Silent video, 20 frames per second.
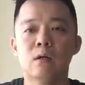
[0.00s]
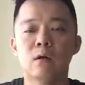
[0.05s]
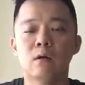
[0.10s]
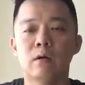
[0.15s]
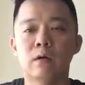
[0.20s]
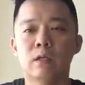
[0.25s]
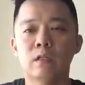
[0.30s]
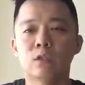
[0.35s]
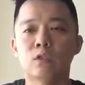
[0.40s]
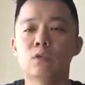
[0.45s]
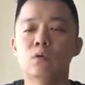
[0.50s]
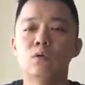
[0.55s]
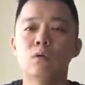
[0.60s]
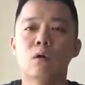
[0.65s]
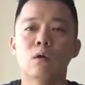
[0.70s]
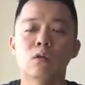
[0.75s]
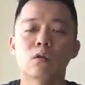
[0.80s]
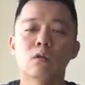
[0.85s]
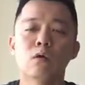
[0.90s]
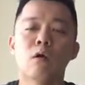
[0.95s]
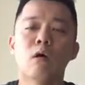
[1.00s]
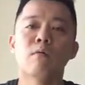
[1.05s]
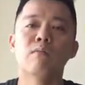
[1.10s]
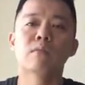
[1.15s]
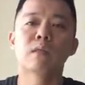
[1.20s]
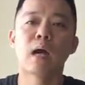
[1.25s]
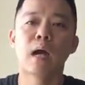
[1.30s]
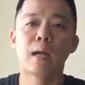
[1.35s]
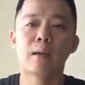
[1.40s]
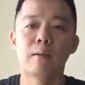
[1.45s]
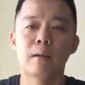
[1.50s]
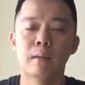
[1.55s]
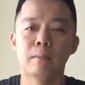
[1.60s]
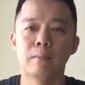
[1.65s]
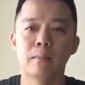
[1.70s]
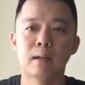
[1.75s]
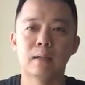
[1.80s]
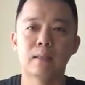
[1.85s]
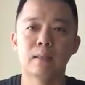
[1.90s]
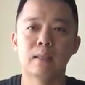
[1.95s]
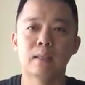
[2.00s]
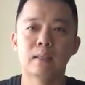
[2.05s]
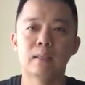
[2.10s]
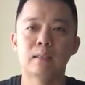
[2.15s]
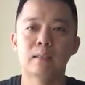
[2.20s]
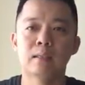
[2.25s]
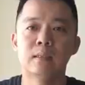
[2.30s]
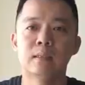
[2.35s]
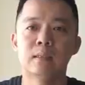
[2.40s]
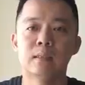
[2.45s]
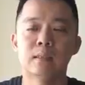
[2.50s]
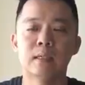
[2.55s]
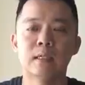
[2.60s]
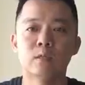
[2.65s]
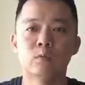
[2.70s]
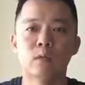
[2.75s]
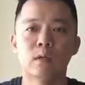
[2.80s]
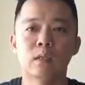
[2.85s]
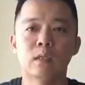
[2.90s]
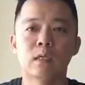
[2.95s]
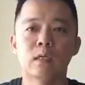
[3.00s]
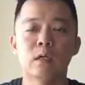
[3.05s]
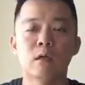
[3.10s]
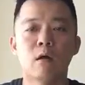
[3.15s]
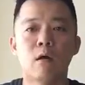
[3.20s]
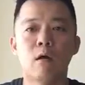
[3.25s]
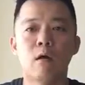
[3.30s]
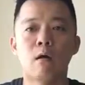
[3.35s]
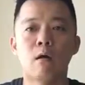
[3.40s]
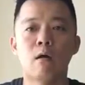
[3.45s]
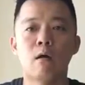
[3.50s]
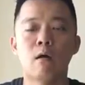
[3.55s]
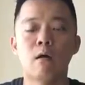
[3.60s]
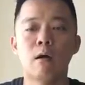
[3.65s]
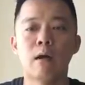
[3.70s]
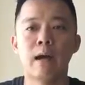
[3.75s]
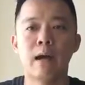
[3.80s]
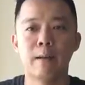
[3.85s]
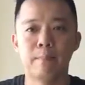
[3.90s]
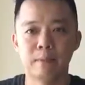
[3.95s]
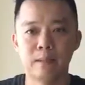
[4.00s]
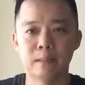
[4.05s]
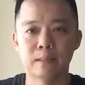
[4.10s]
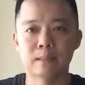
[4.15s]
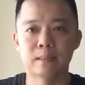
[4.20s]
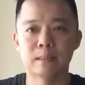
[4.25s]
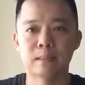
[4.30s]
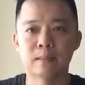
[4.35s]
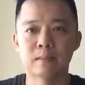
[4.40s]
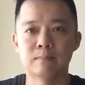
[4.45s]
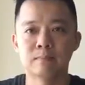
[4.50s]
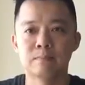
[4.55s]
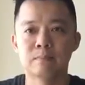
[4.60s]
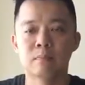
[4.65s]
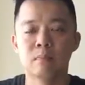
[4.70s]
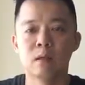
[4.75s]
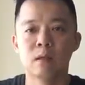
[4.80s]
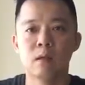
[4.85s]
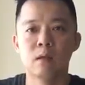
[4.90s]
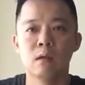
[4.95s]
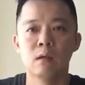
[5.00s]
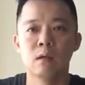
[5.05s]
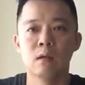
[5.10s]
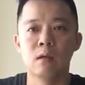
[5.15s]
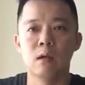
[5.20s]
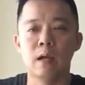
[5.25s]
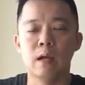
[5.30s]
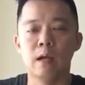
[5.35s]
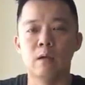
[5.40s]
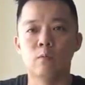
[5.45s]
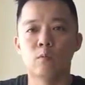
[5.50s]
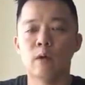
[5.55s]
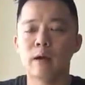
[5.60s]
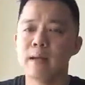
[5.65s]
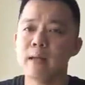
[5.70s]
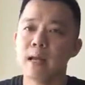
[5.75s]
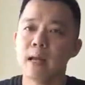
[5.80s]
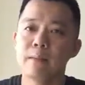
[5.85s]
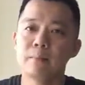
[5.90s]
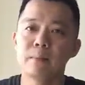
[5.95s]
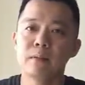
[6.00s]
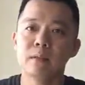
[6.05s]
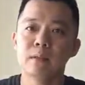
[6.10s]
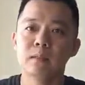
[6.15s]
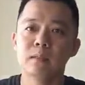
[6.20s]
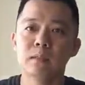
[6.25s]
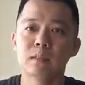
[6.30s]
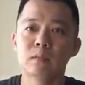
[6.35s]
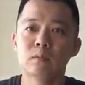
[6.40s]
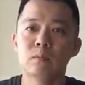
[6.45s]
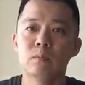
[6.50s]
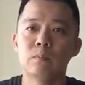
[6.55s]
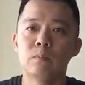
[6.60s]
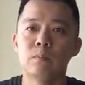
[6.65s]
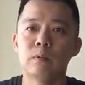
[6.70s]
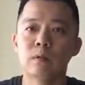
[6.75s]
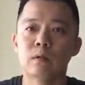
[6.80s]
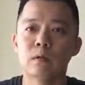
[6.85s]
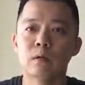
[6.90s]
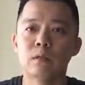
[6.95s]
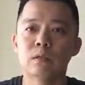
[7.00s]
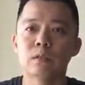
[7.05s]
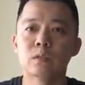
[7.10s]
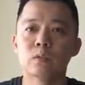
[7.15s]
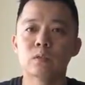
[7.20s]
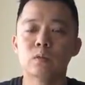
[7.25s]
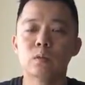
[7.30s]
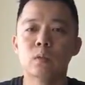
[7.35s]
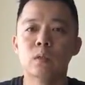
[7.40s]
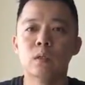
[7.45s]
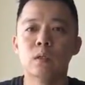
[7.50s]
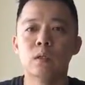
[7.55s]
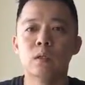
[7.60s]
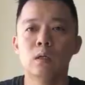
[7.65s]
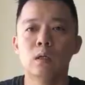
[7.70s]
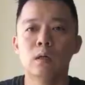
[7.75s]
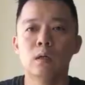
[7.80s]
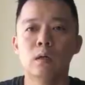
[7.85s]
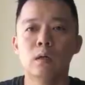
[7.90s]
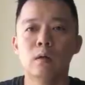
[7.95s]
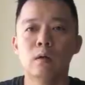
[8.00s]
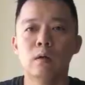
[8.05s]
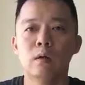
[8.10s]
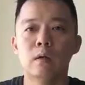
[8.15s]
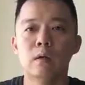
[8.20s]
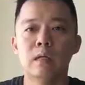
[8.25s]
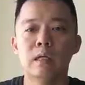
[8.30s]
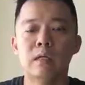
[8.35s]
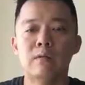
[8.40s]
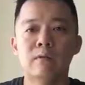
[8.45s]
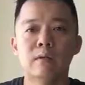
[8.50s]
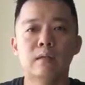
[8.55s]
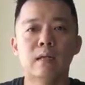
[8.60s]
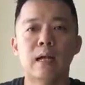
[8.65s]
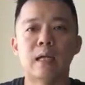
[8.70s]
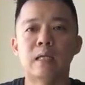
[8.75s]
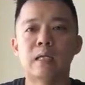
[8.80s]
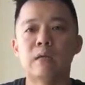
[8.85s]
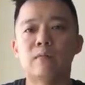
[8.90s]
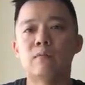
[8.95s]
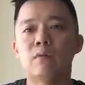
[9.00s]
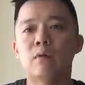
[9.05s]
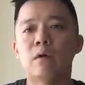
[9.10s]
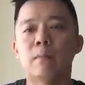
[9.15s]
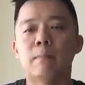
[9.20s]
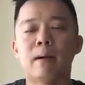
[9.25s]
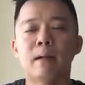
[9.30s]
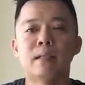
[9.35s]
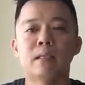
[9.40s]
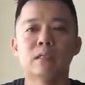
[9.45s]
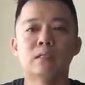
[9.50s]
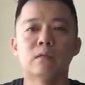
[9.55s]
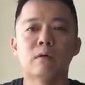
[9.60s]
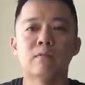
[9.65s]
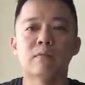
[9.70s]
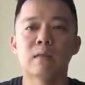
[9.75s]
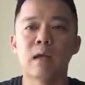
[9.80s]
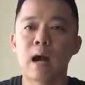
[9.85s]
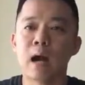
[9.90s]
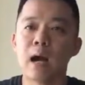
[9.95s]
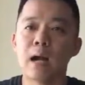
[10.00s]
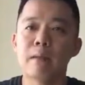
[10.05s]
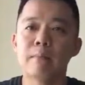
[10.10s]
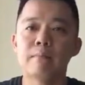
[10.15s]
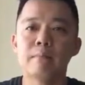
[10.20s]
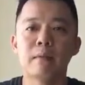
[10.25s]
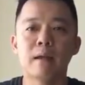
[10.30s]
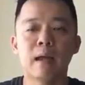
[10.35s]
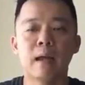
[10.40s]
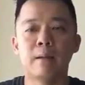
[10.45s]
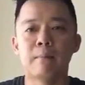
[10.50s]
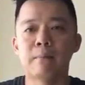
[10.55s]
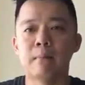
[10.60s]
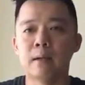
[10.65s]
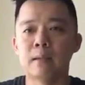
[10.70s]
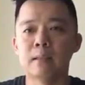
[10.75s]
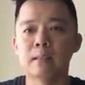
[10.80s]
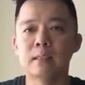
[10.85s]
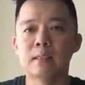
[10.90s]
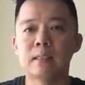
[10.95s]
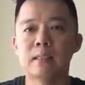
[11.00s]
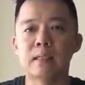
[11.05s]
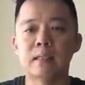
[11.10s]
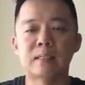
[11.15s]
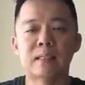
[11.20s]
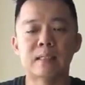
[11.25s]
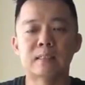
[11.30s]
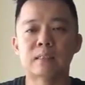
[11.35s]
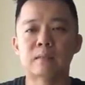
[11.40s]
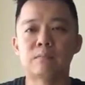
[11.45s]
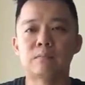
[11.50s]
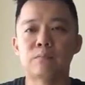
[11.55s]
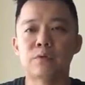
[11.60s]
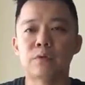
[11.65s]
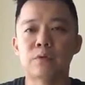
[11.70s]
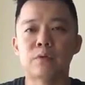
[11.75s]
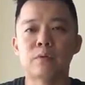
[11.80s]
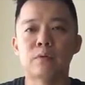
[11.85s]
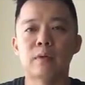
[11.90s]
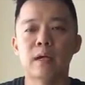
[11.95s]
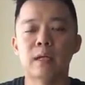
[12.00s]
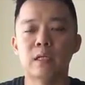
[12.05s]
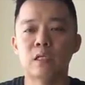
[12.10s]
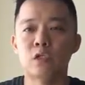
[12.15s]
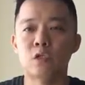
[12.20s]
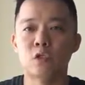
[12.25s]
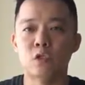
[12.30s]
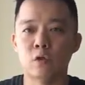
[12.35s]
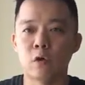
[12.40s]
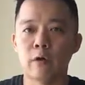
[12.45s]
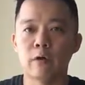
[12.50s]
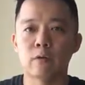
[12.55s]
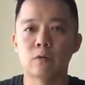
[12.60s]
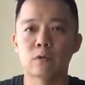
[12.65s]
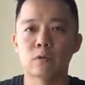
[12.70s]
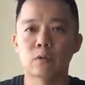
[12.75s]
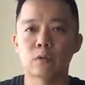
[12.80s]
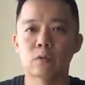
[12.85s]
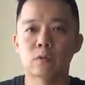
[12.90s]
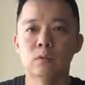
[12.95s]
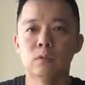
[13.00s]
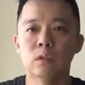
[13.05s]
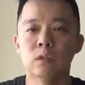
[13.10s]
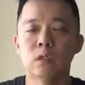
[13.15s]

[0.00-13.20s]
Okay, so on top of time and money, there is one thing called happiness. And why happiness? Because even I give you abundance of time and money, it doesn't bring you any joy also.